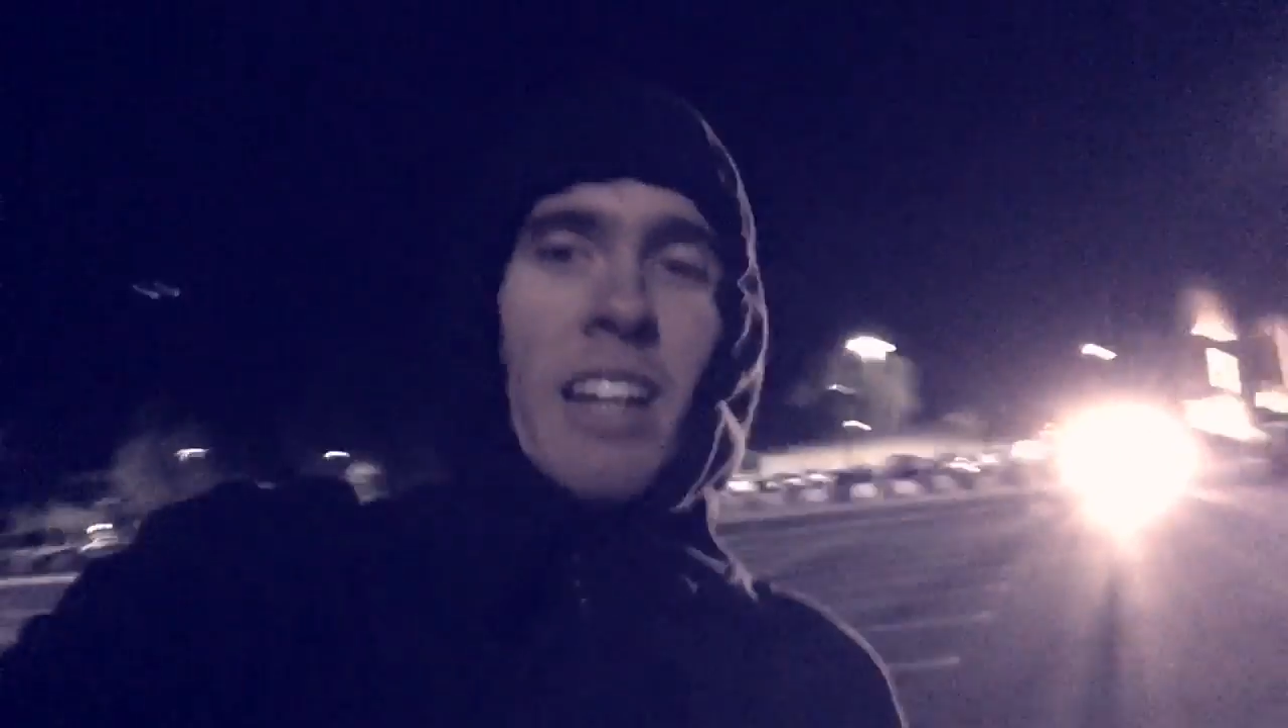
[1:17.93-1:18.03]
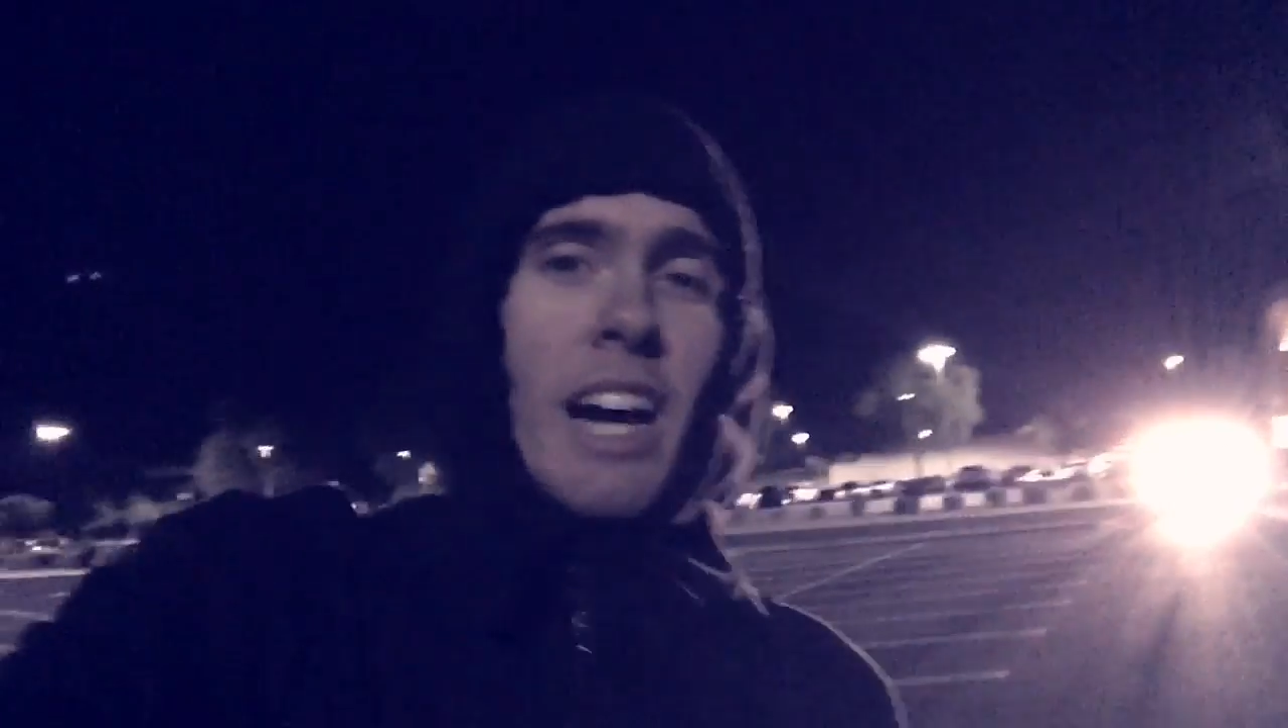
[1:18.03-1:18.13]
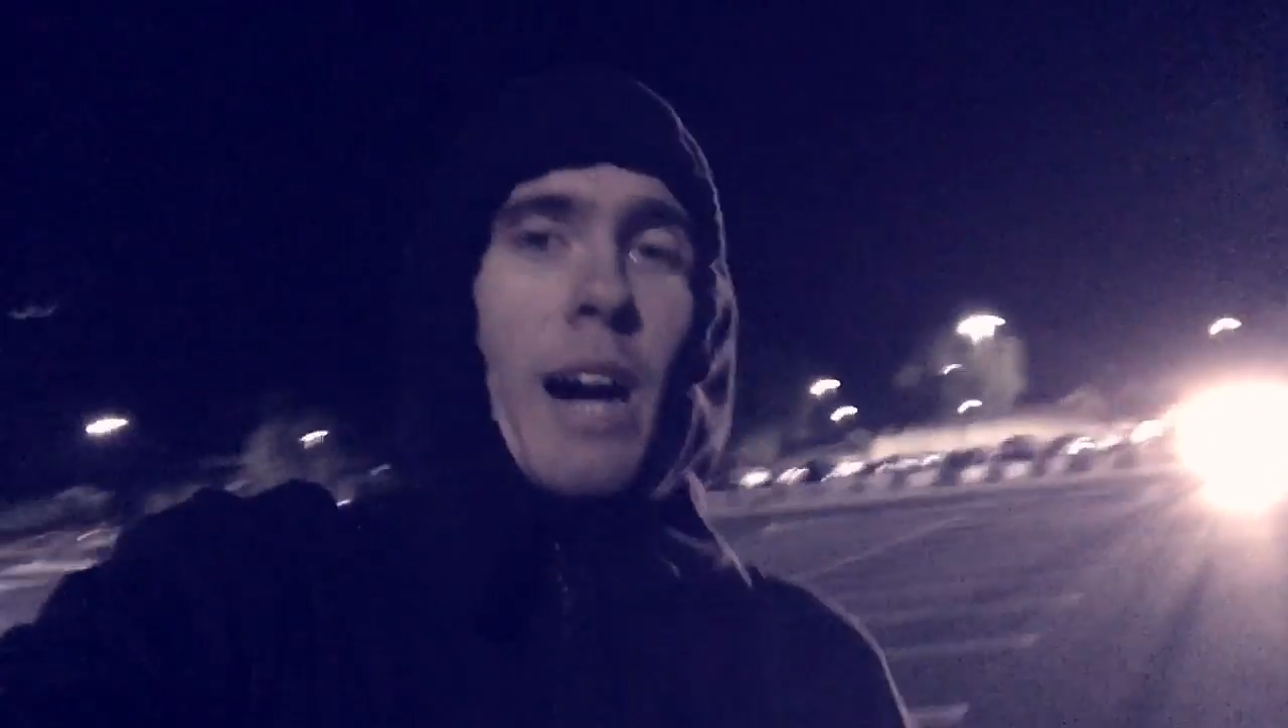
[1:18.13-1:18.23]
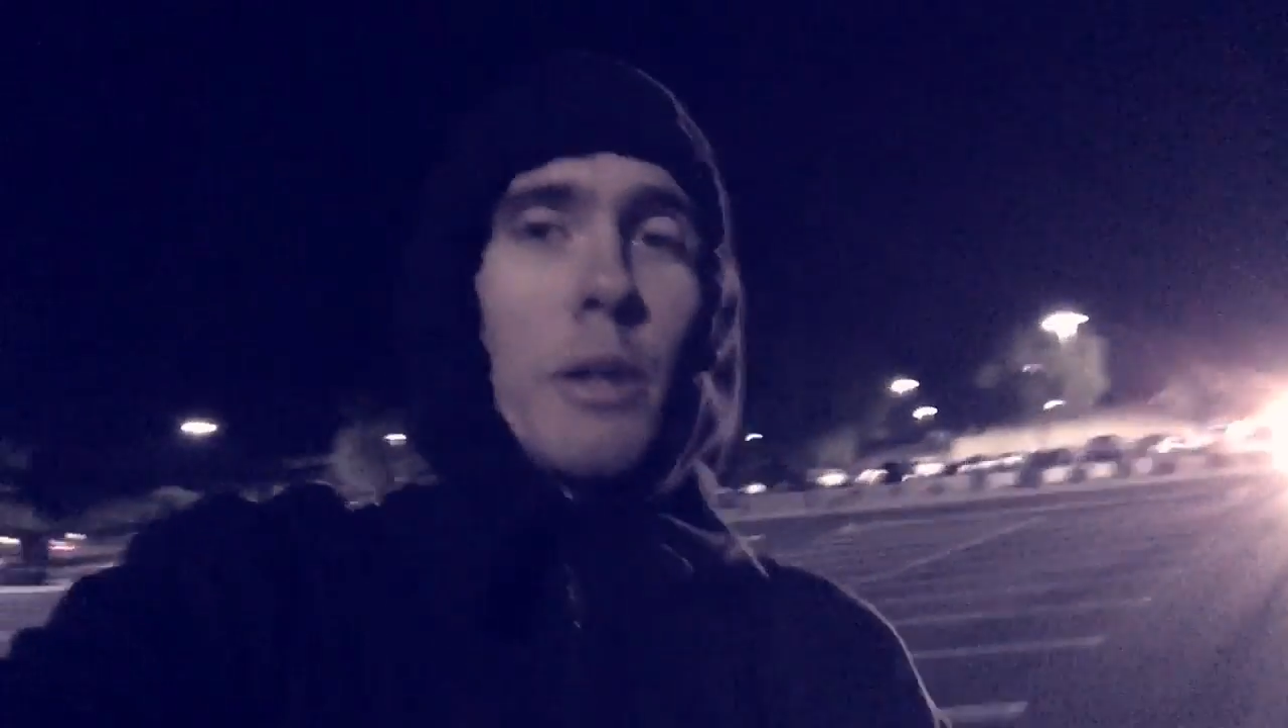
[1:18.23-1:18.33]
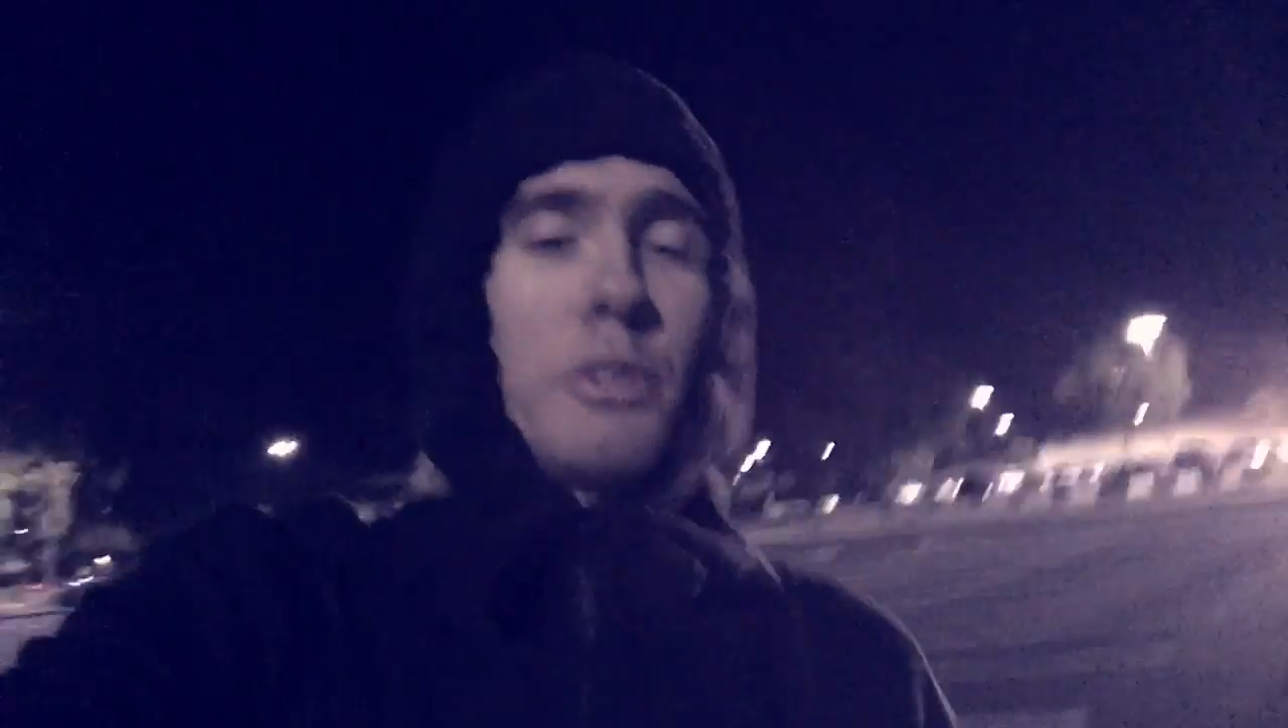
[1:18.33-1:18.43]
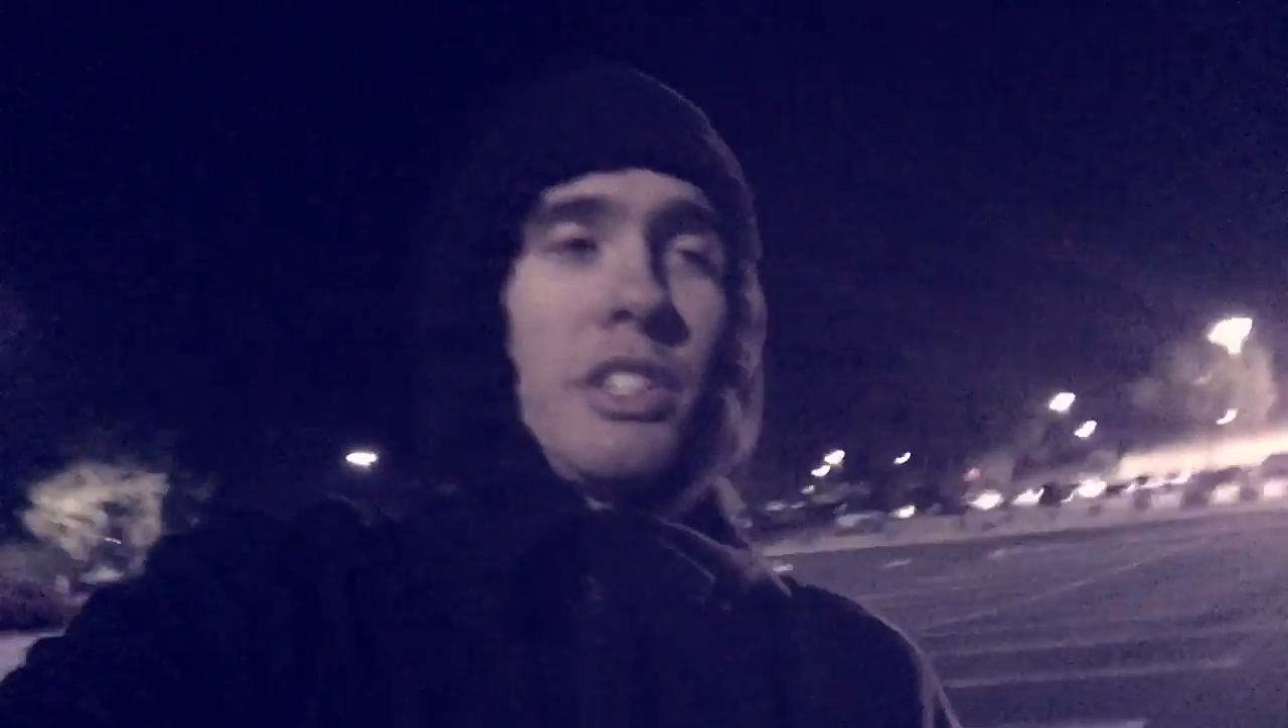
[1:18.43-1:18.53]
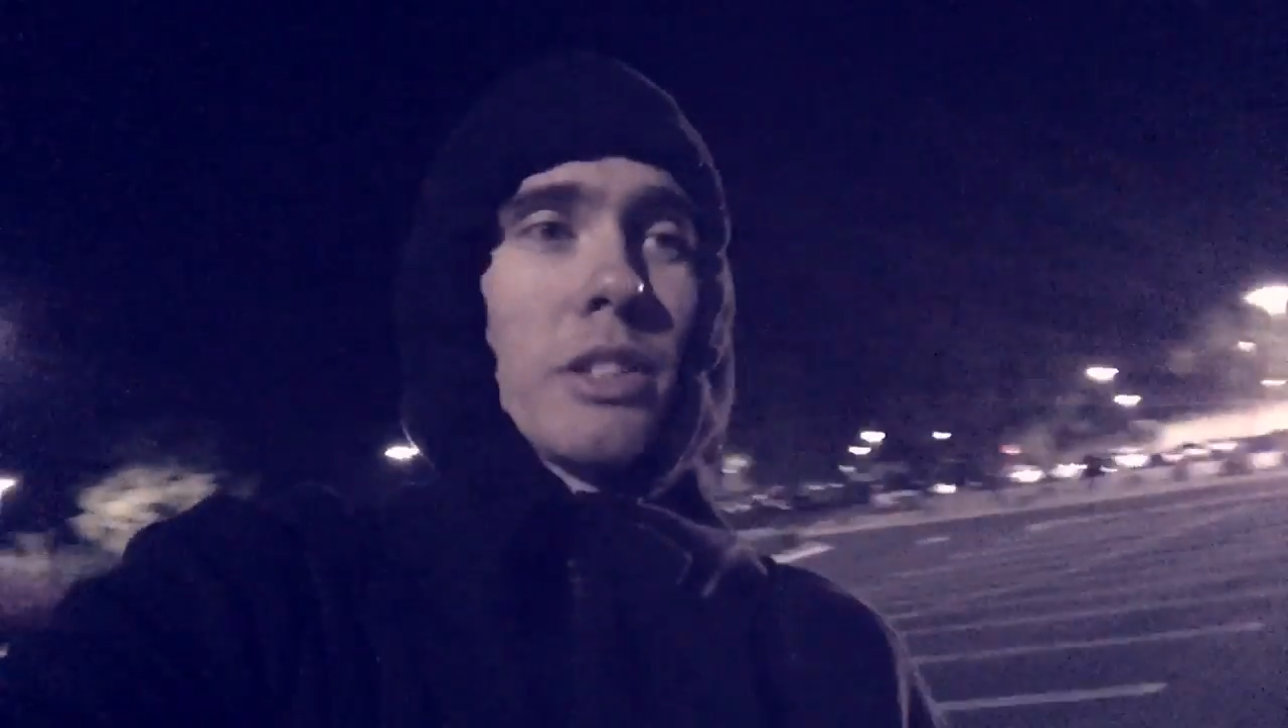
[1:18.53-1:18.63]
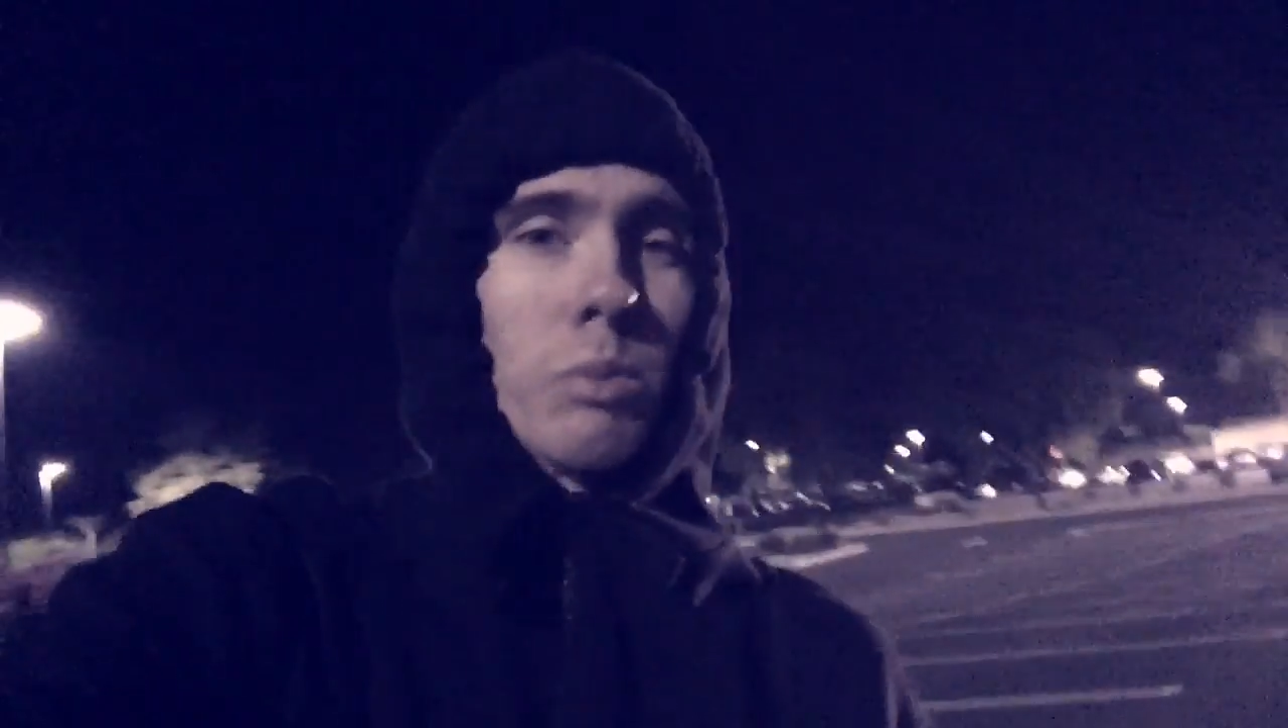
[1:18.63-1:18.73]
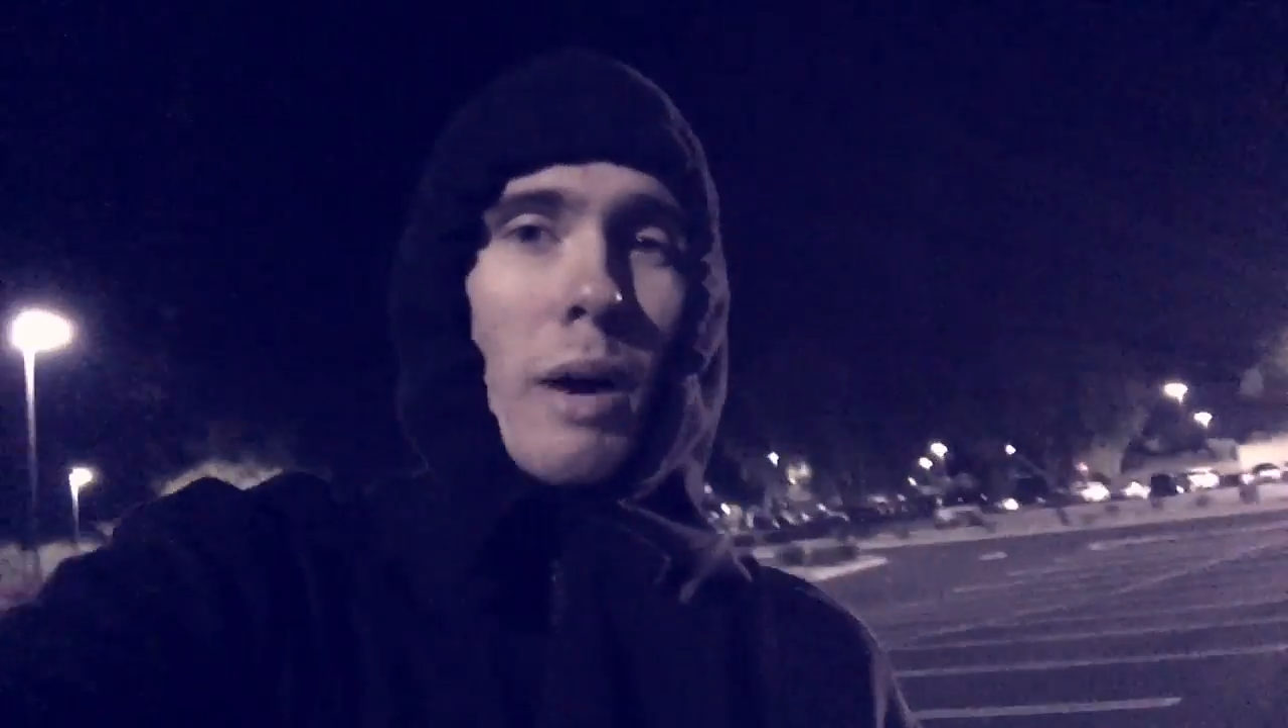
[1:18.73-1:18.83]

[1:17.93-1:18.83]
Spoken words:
I was just